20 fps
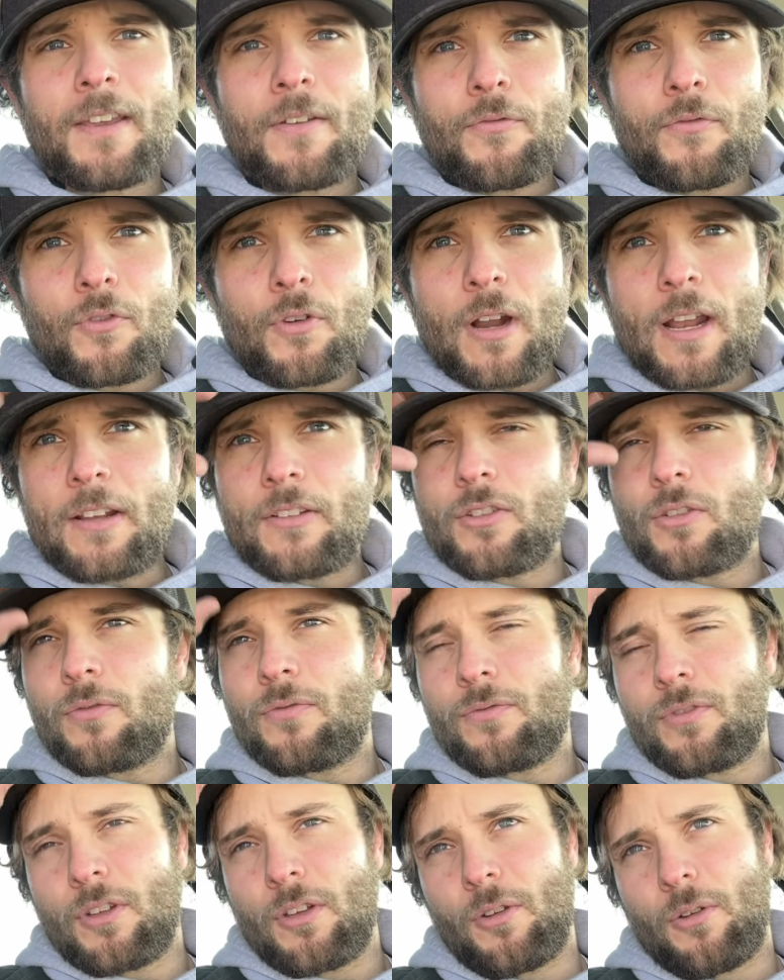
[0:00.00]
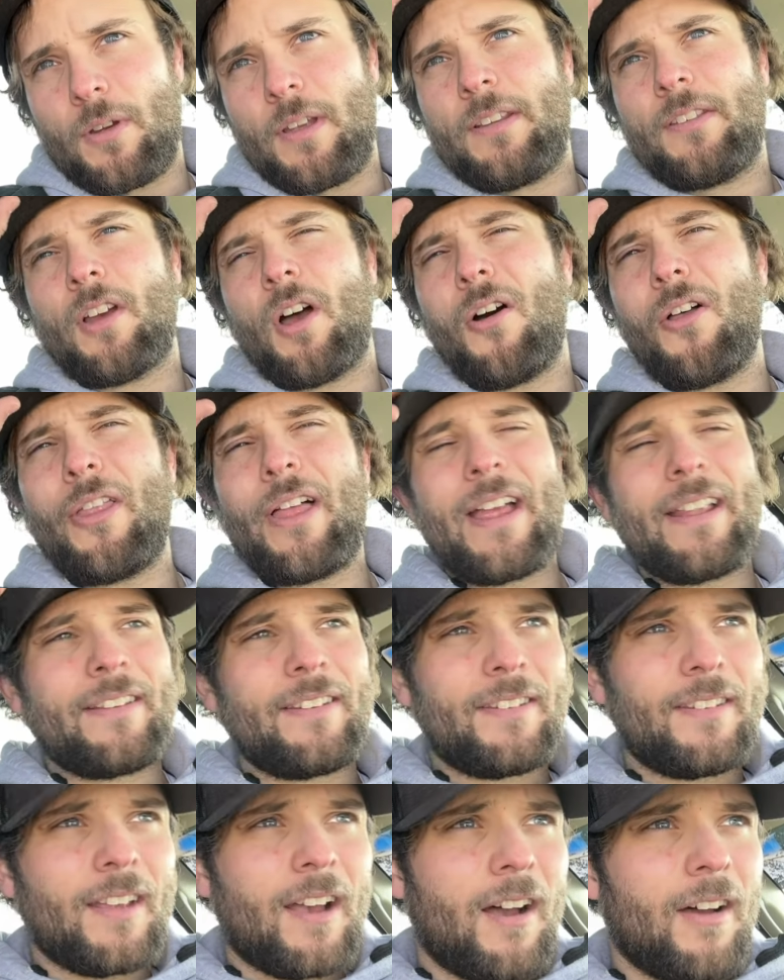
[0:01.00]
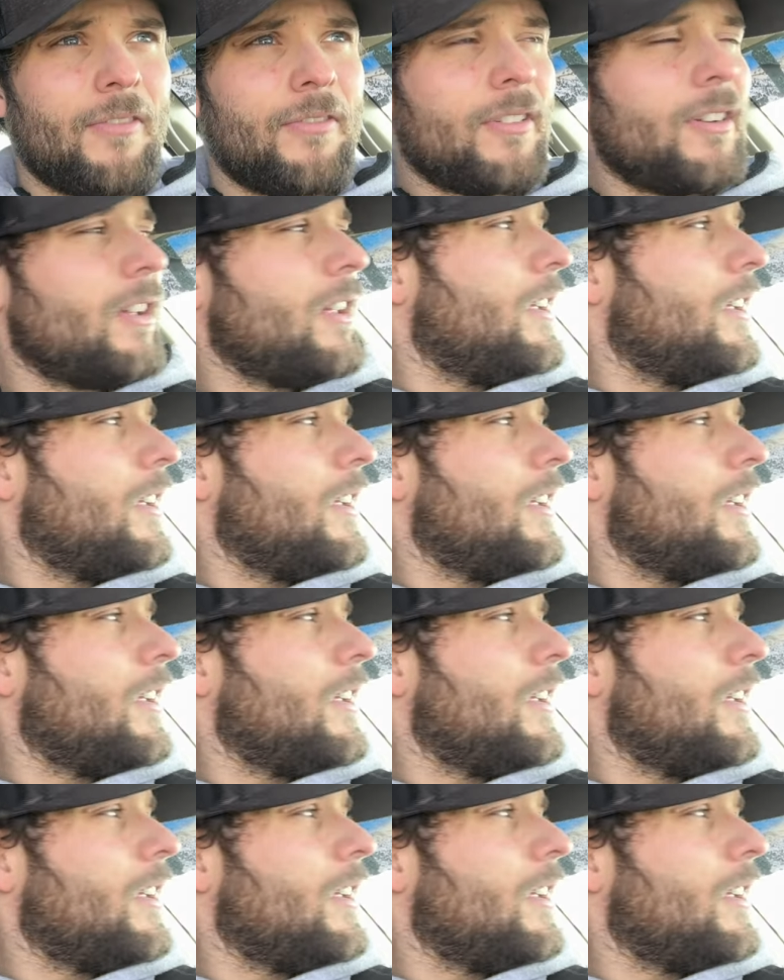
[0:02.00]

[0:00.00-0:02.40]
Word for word: differential fluids, all that stuff.